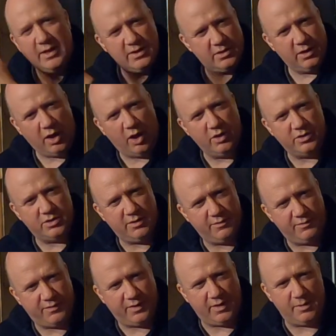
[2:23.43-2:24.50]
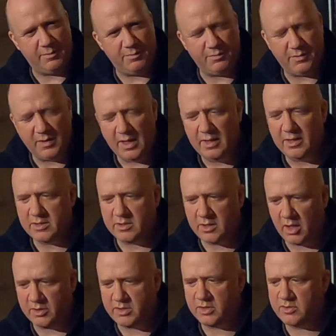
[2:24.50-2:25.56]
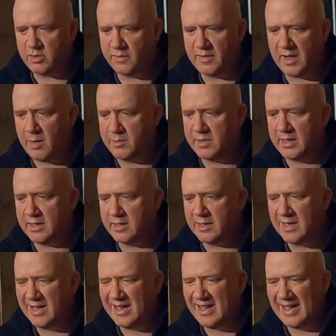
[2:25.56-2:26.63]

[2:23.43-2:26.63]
There's lots of um, there's lots of stuff happening